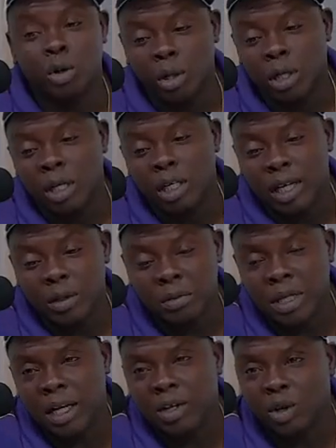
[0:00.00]
that's what I'm saying.
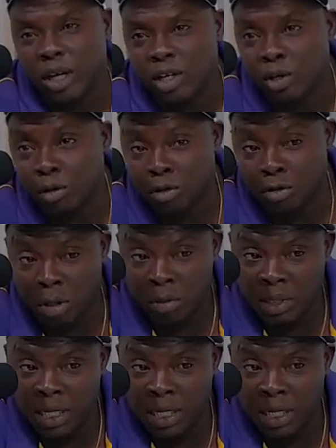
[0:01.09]
Okay, so strip sack by